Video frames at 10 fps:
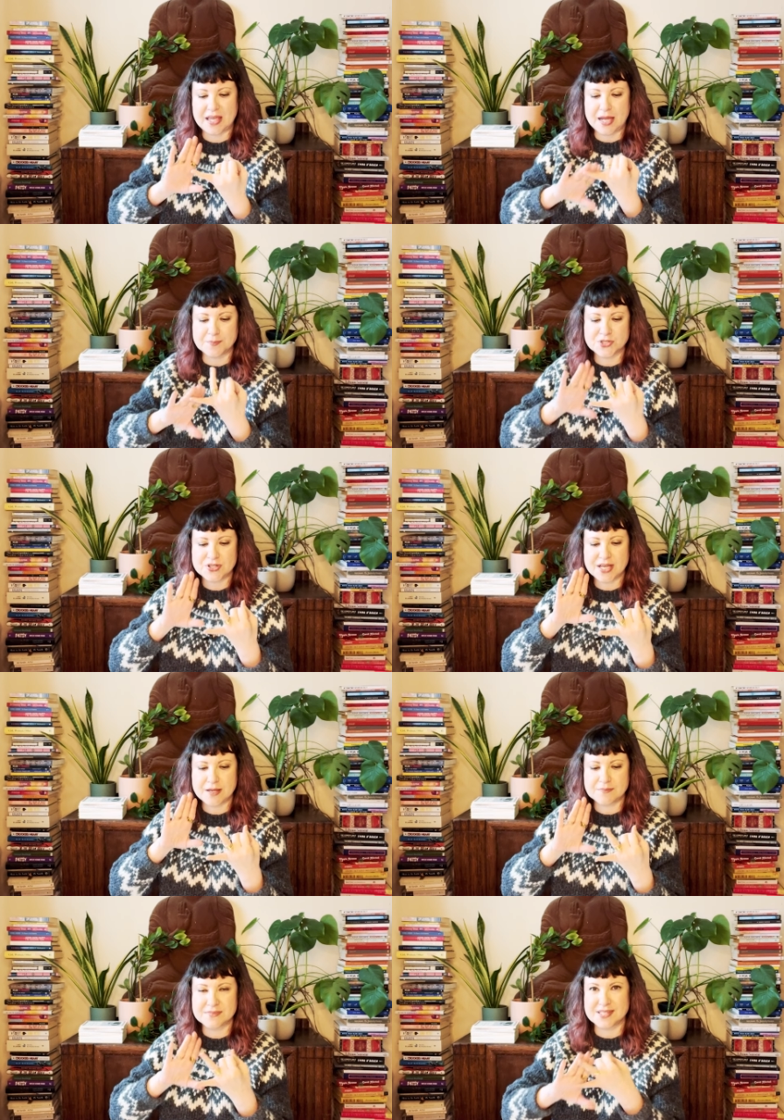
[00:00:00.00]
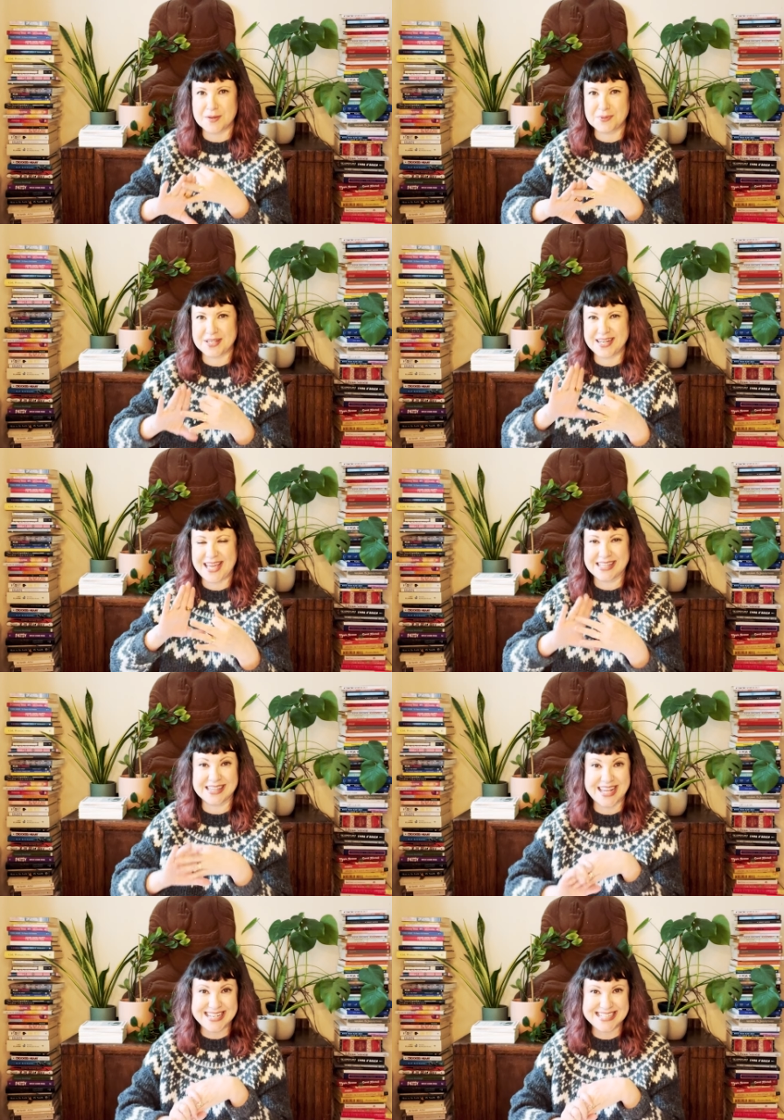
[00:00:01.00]
Amsterdam, Dublin, and
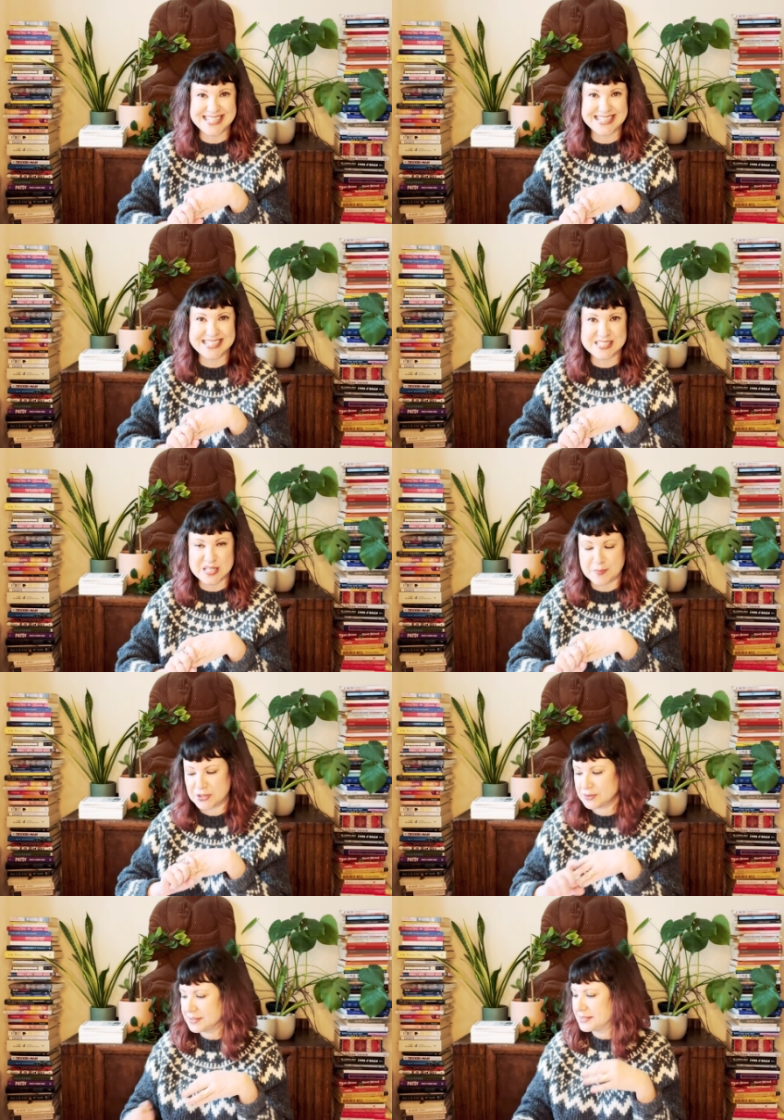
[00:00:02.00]
London this summer.